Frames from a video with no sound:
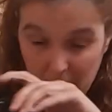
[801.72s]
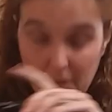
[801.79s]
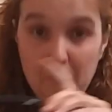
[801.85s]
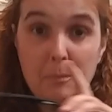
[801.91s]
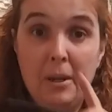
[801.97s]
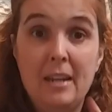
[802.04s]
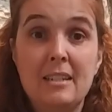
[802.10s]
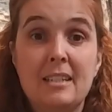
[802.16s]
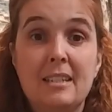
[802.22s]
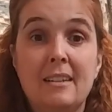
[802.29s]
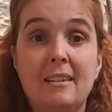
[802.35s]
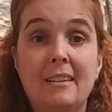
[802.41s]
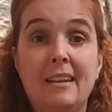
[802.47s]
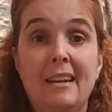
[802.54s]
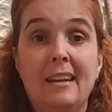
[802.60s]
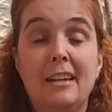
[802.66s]

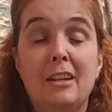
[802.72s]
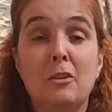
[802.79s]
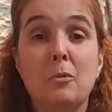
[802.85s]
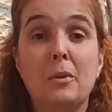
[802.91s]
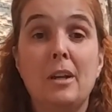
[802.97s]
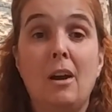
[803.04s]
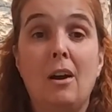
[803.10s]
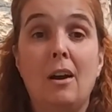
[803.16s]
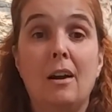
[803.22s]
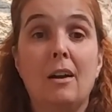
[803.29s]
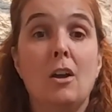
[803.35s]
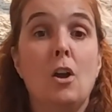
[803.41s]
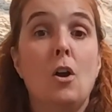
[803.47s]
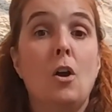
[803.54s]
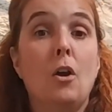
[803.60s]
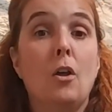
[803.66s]
basically, here we are.
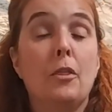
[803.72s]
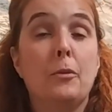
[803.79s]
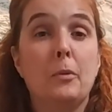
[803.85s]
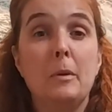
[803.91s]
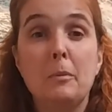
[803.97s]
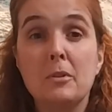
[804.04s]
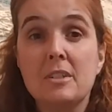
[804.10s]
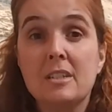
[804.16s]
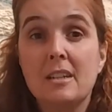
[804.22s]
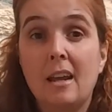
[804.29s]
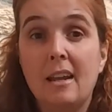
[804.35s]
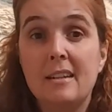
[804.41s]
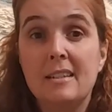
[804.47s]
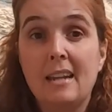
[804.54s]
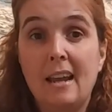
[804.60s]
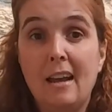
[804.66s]

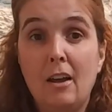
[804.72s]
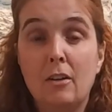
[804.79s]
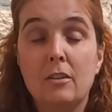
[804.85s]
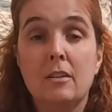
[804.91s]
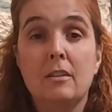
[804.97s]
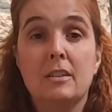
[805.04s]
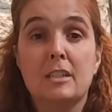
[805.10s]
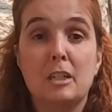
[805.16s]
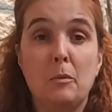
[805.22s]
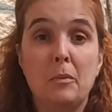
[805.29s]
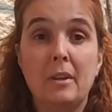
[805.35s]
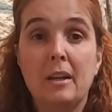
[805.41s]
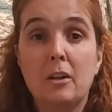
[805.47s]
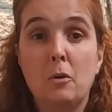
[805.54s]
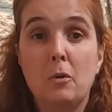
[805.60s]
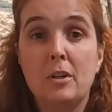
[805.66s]
3% down, some of
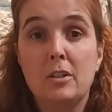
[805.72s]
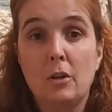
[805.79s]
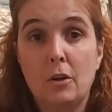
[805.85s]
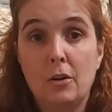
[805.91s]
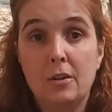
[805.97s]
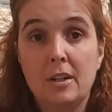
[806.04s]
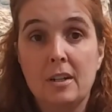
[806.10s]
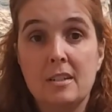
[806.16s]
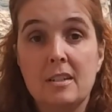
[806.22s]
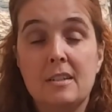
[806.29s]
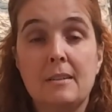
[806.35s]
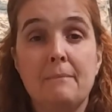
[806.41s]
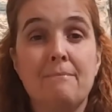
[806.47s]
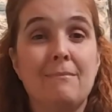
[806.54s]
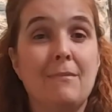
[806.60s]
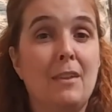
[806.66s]
that going to earnest,
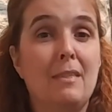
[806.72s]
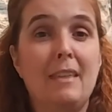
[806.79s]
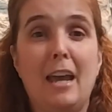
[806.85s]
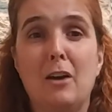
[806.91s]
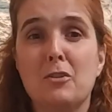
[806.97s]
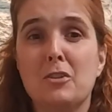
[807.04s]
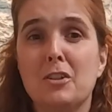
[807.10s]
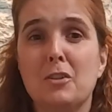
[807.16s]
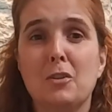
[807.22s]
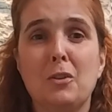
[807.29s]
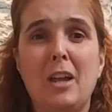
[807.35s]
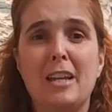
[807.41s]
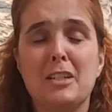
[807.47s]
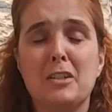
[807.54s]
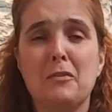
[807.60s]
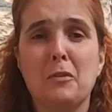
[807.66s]
1,000 or
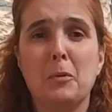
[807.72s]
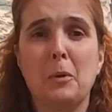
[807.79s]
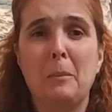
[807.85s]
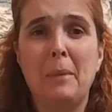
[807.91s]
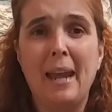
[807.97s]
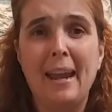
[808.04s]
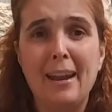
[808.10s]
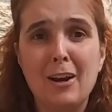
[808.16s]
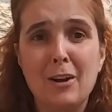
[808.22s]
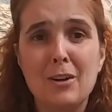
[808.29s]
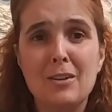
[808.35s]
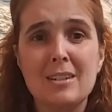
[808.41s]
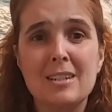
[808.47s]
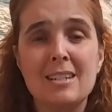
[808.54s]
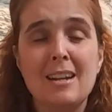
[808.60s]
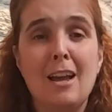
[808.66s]
less for
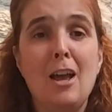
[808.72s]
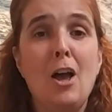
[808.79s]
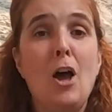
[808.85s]
repairs,